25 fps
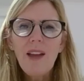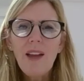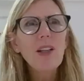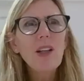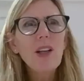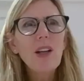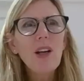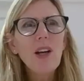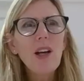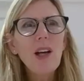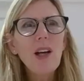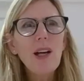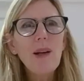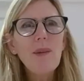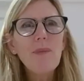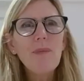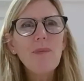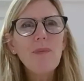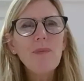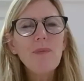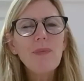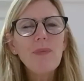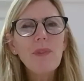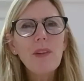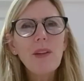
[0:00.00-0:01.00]

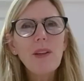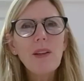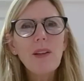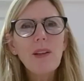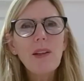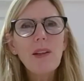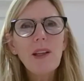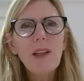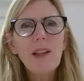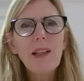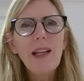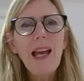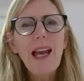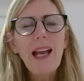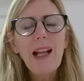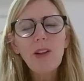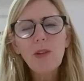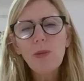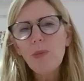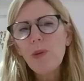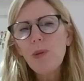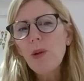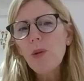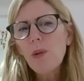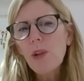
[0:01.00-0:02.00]
can
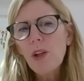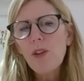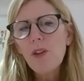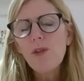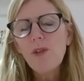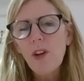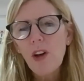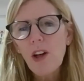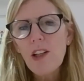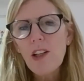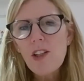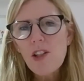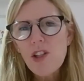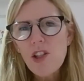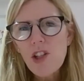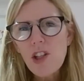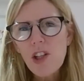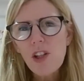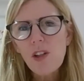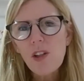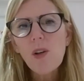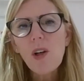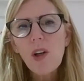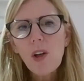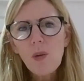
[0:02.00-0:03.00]
help you and advise
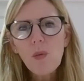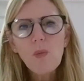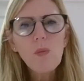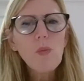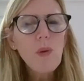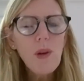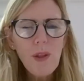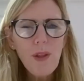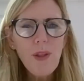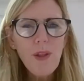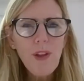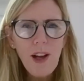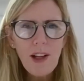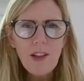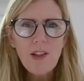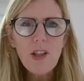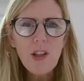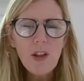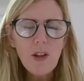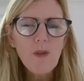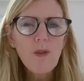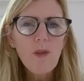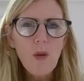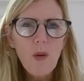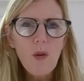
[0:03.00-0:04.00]
you with that at the
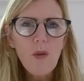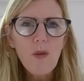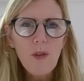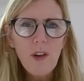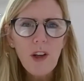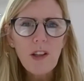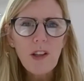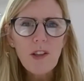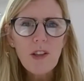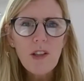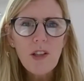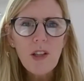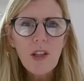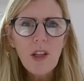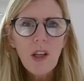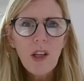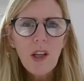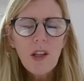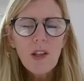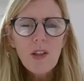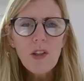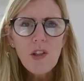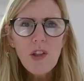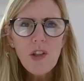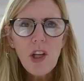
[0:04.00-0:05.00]
forefront.
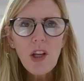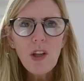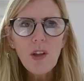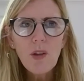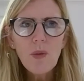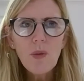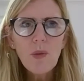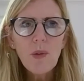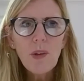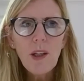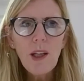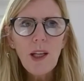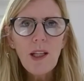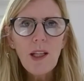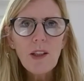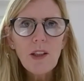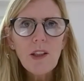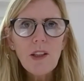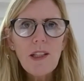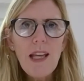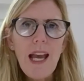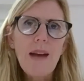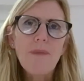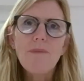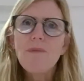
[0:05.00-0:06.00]
So
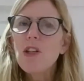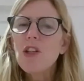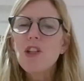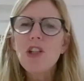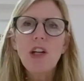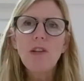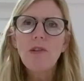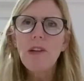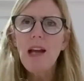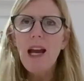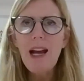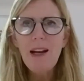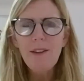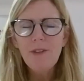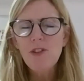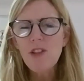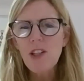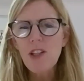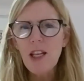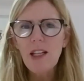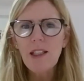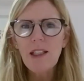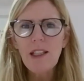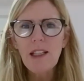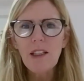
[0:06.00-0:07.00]
yeah, you don't have to
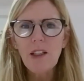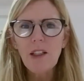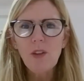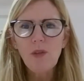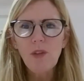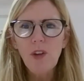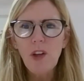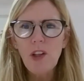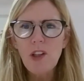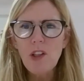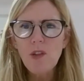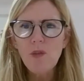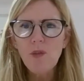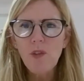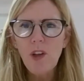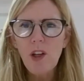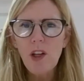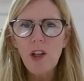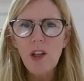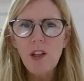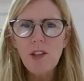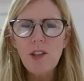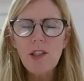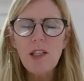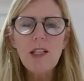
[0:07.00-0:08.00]
get legal advice
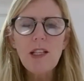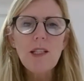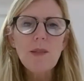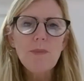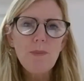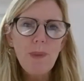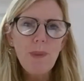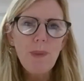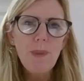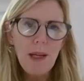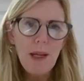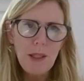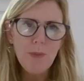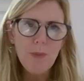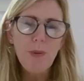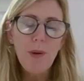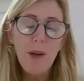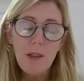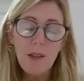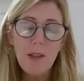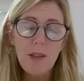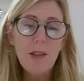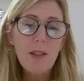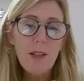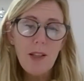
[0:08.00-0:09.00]
first. It's best
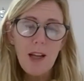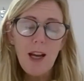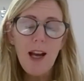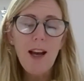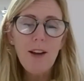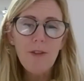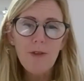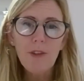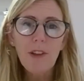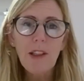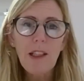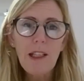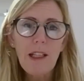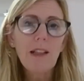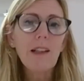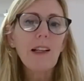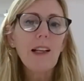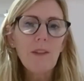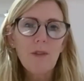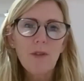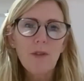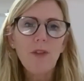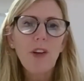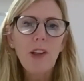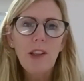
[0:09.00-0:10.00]
practice to have legal
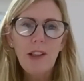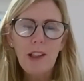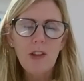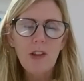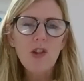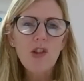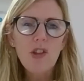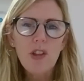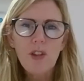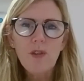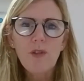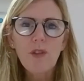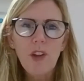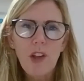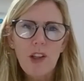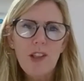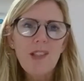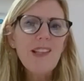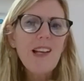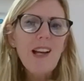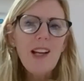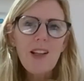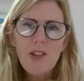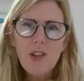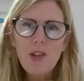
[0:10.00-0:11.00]
and financial advice
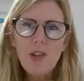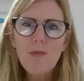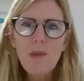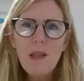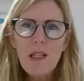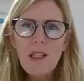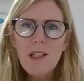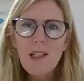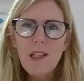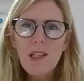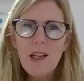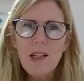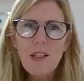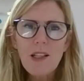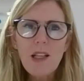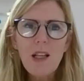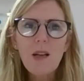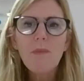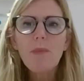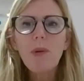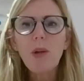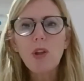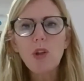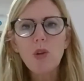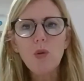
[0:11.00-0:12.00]
as you're mediating,
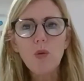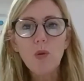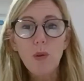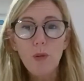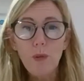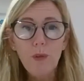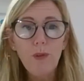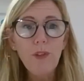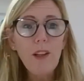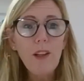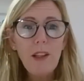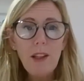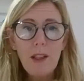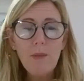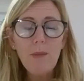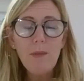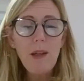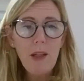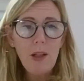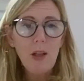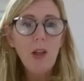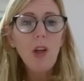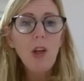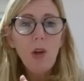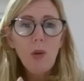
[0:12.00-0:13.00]
but you can feed them
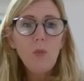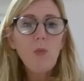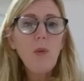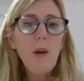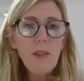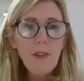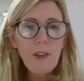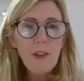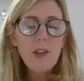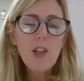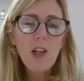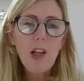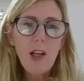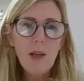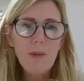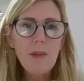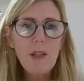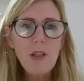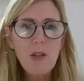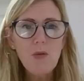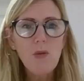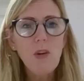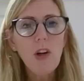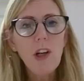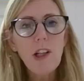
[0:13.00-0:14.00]
in when the time
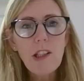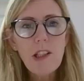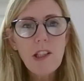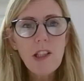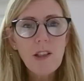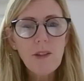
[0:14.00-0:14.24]
is right.